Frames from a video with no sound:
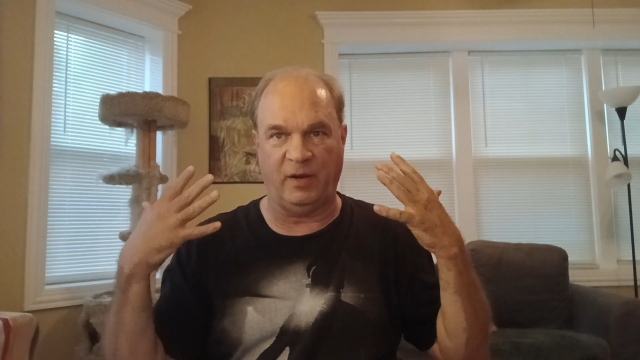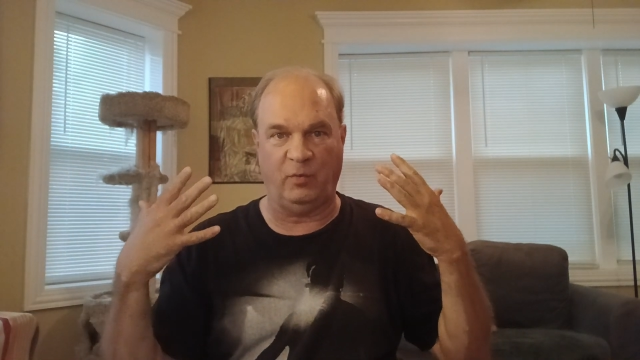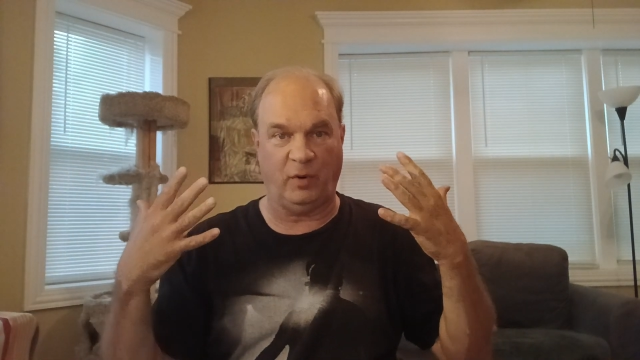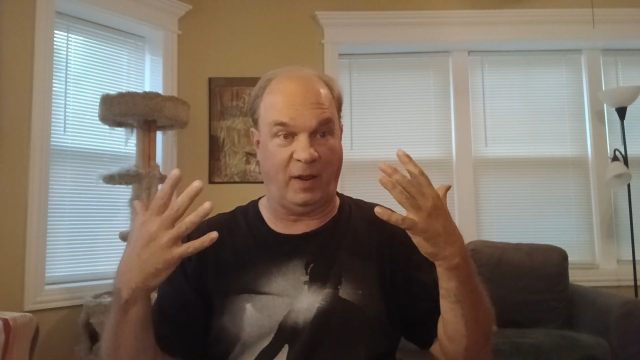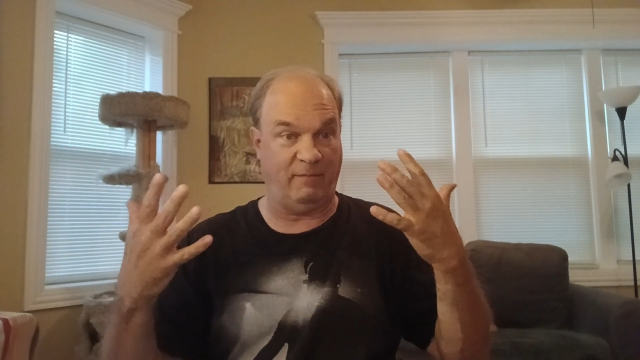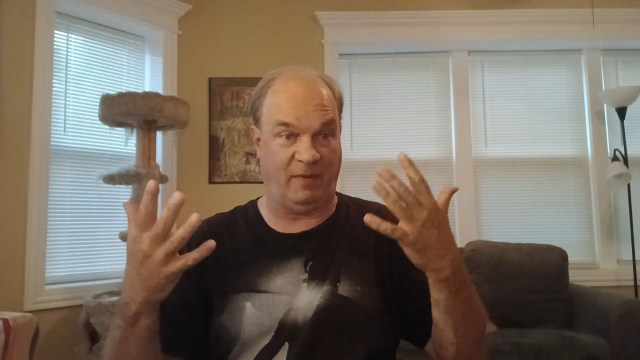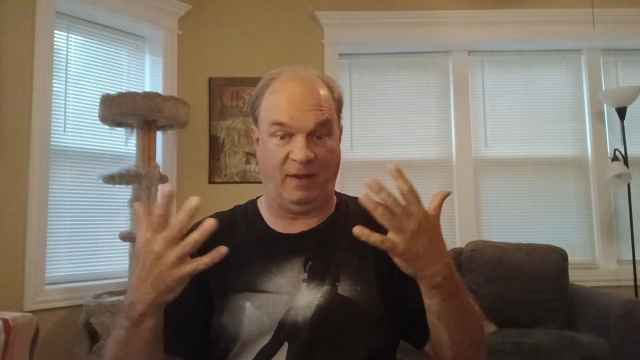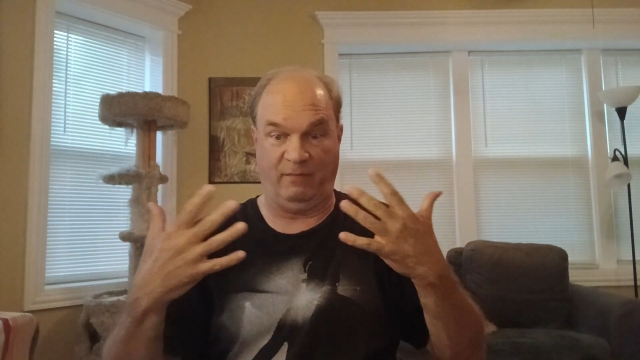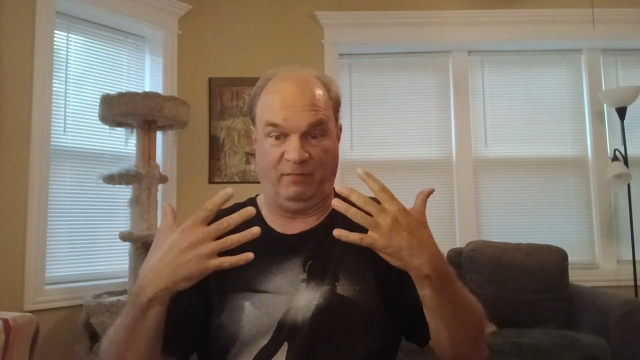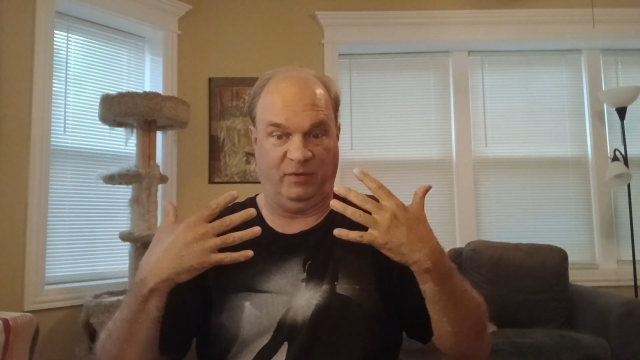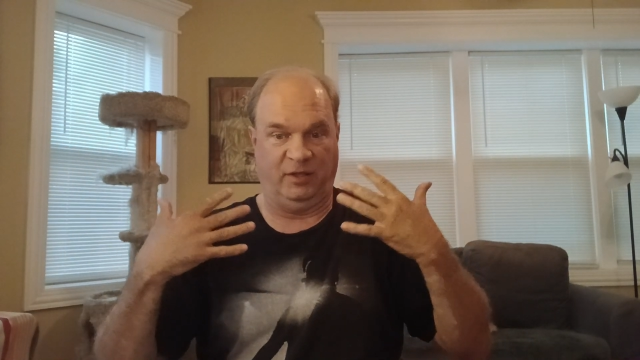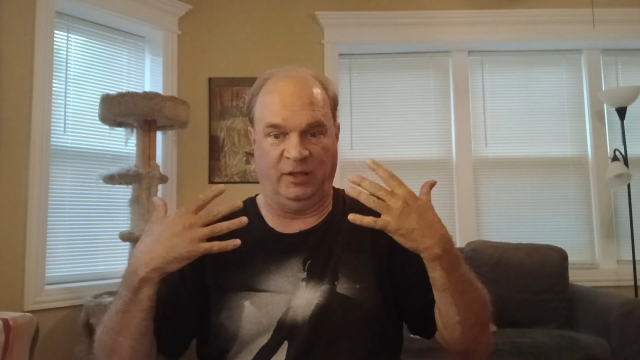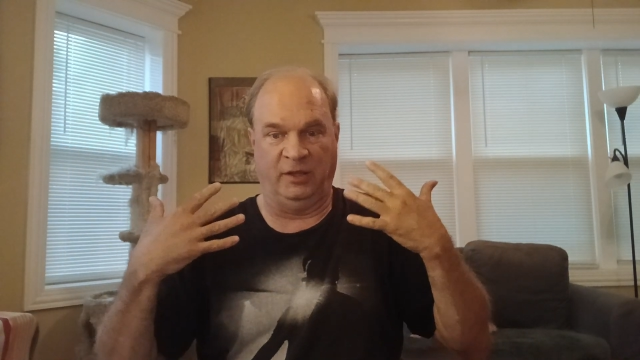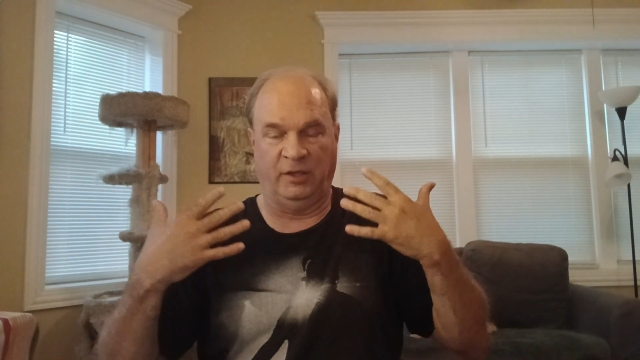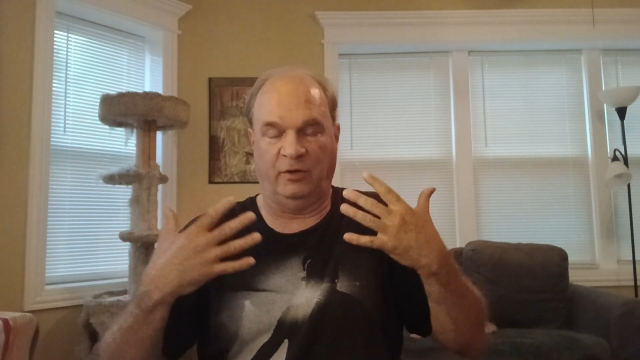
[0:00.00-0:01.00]

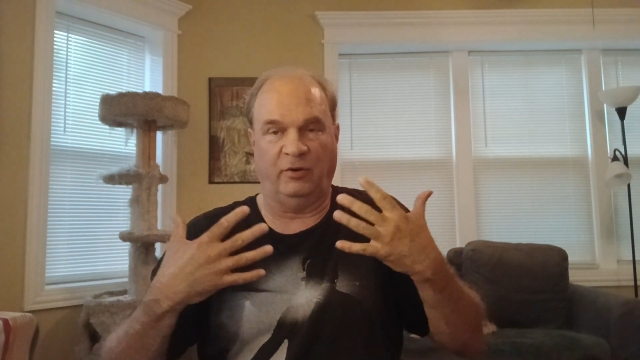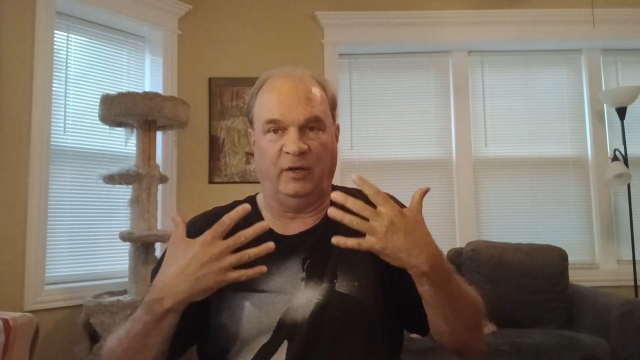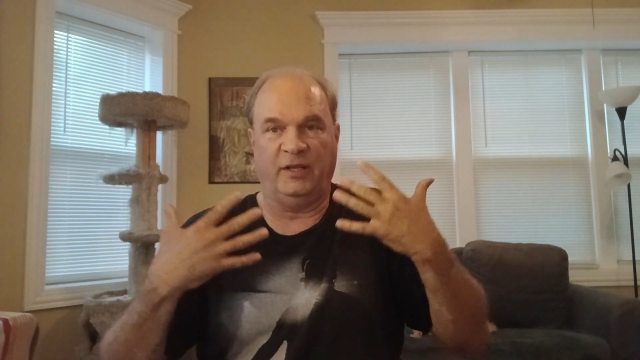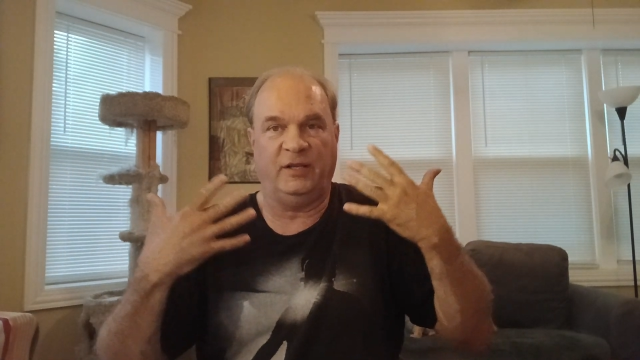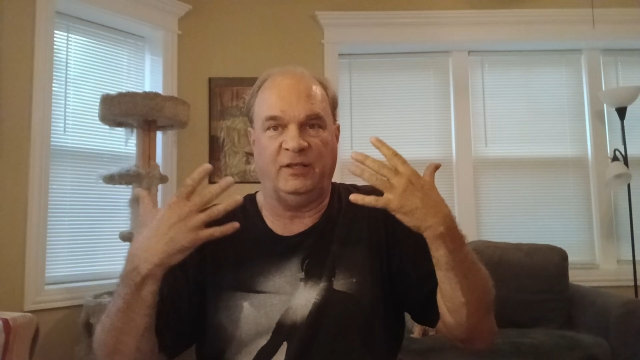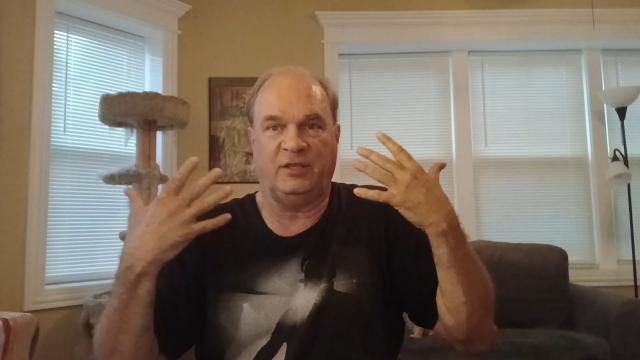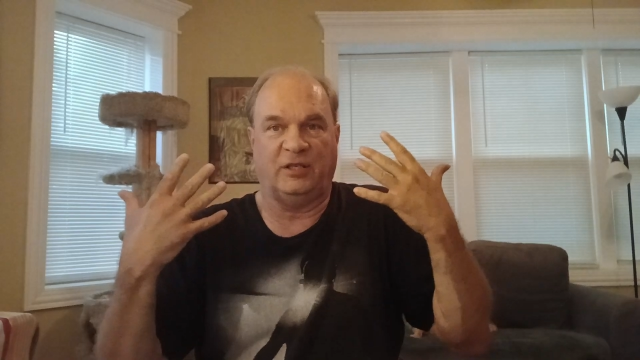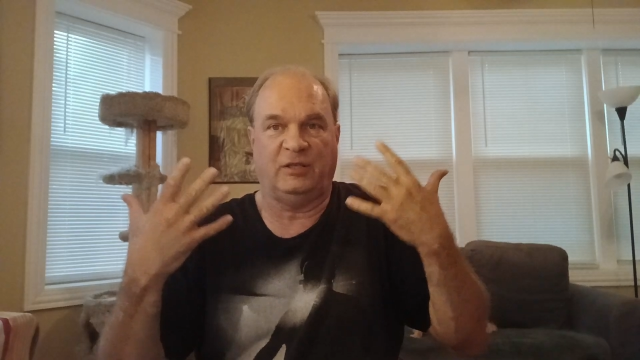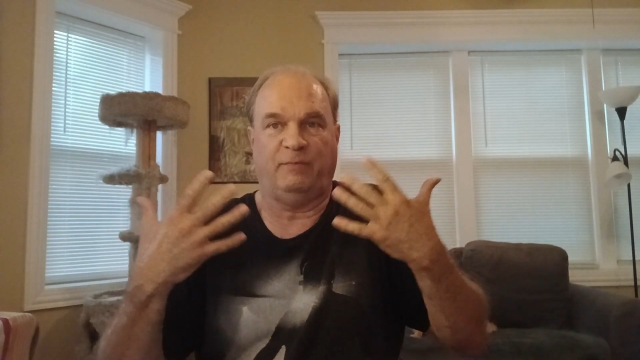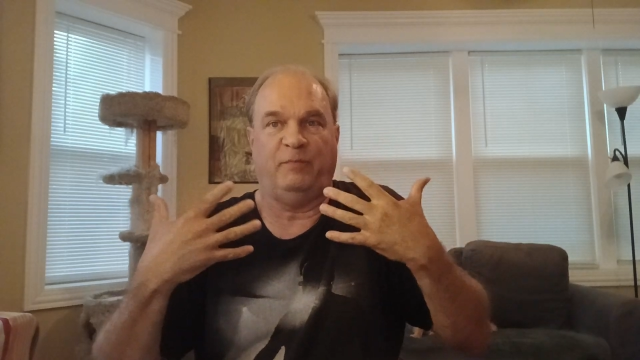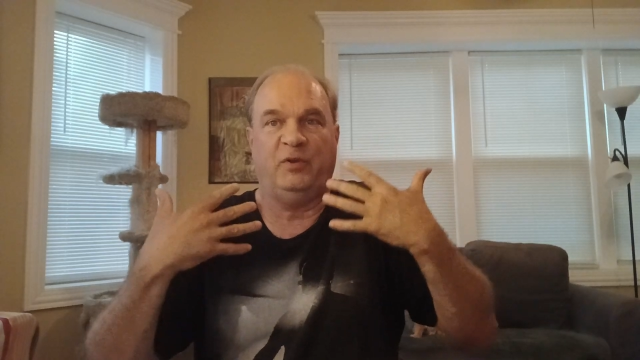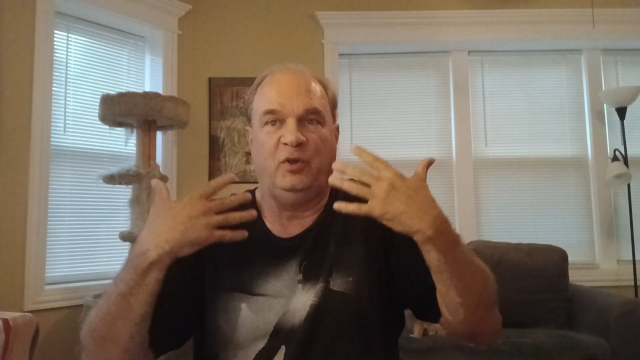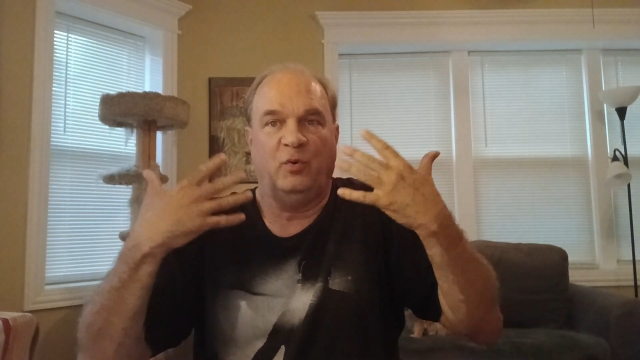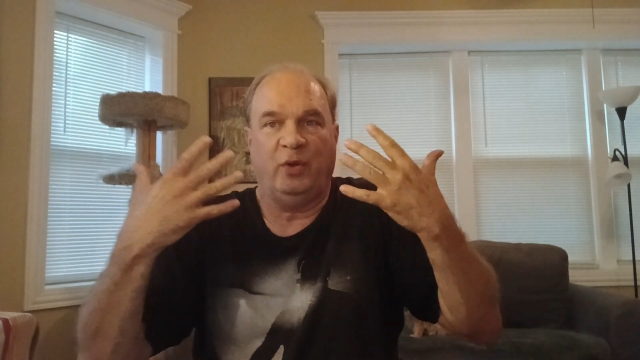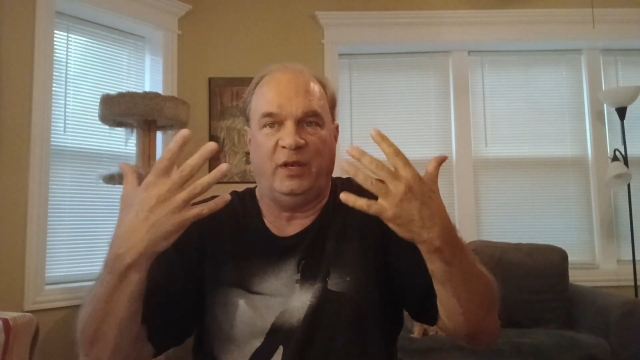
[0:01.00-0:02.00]
I'm literally
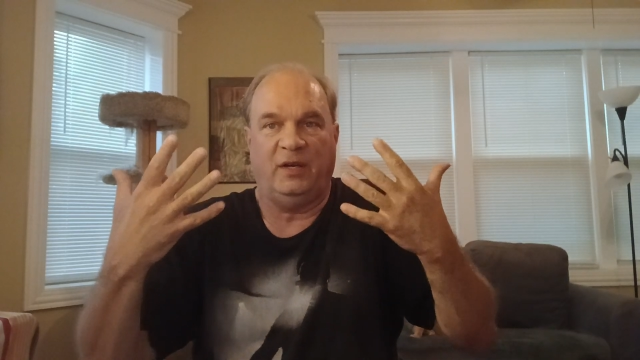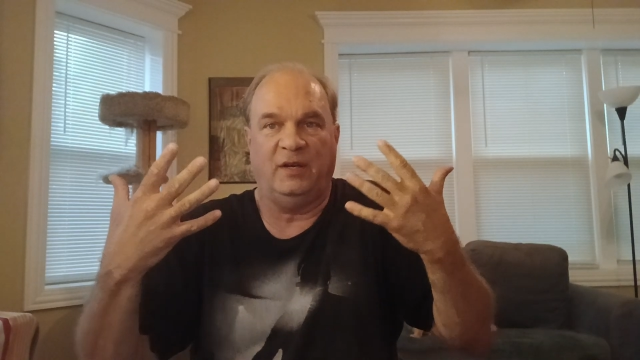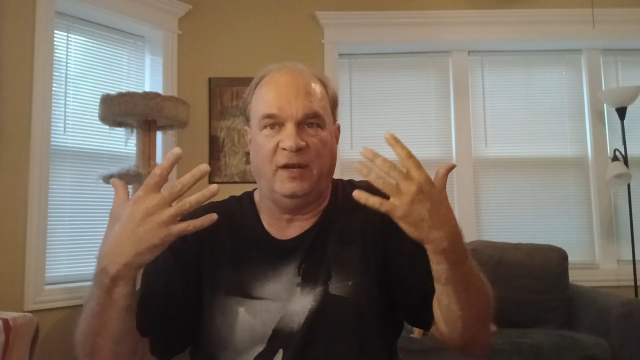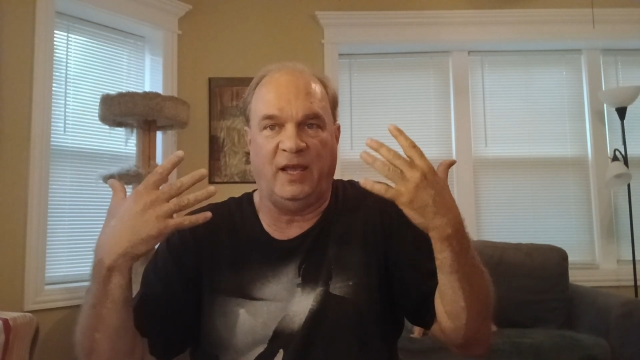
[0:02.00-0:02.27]
spewing